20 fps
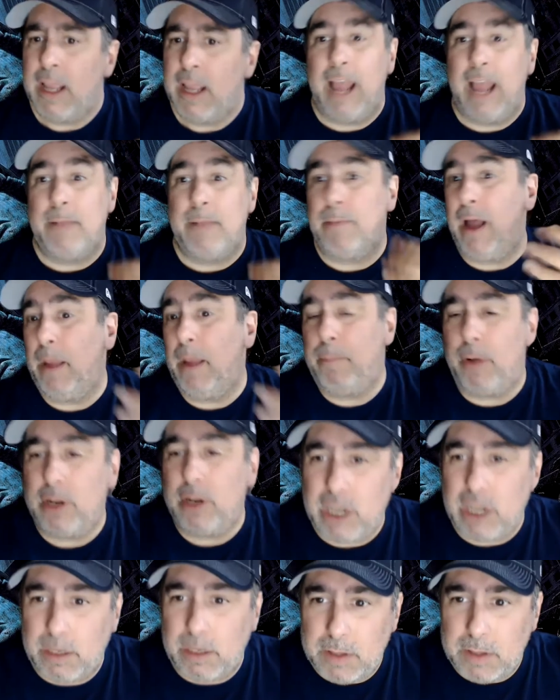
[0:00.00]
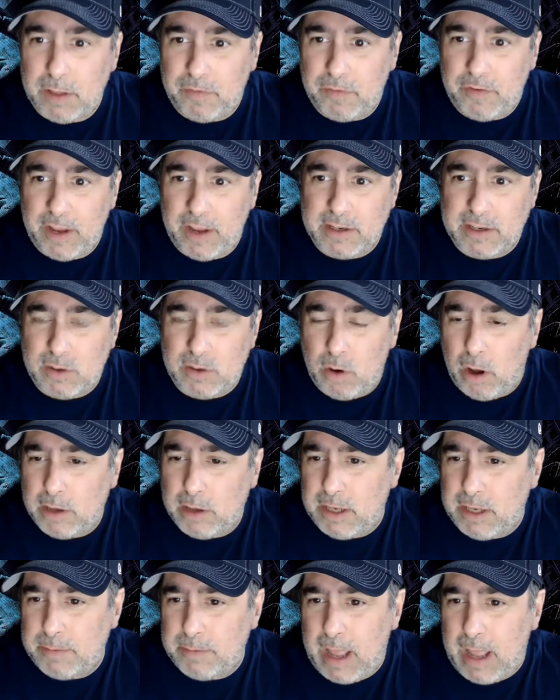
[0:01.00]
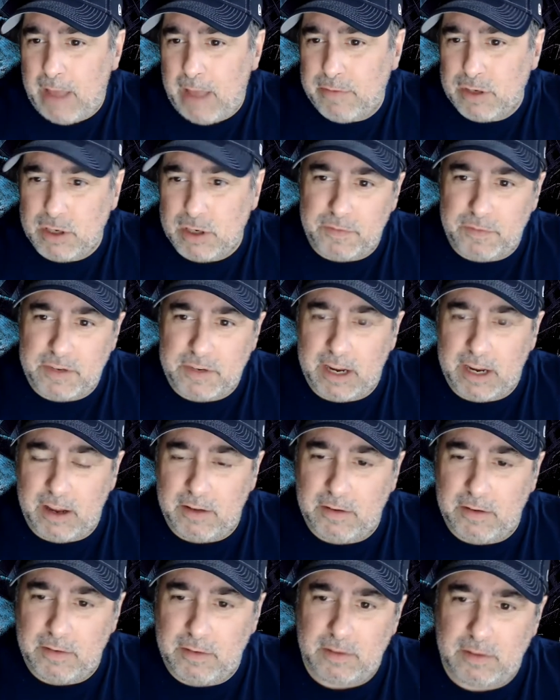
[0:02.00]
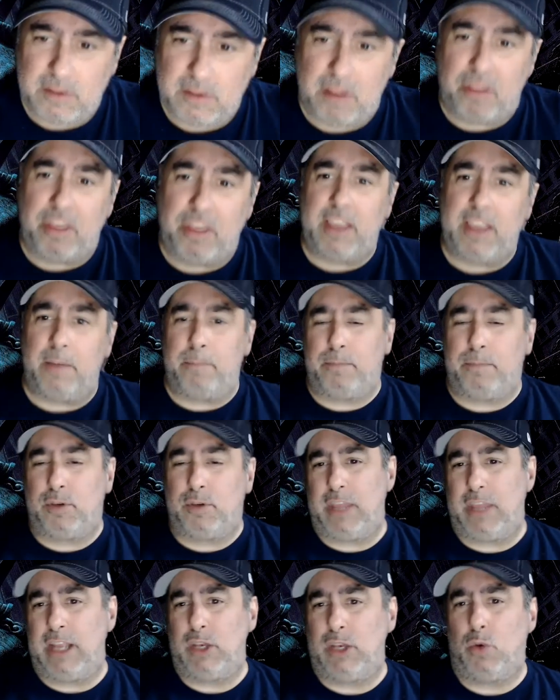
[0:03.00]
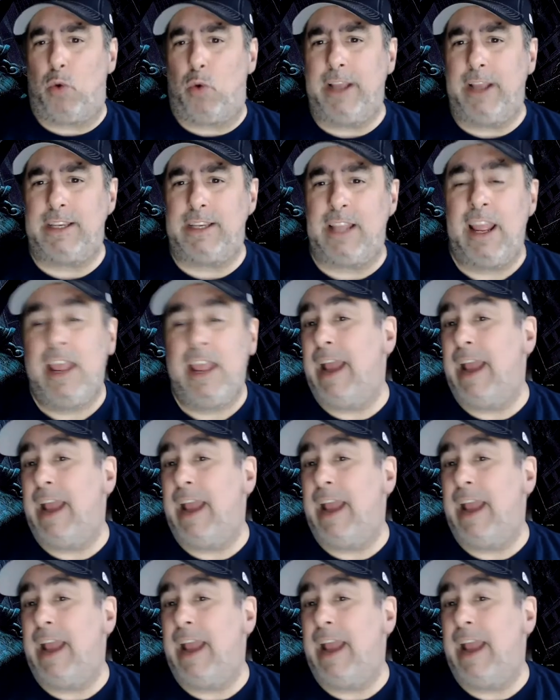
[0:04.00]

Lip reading: and my punching him in the face caused him to have a sort of to think twice,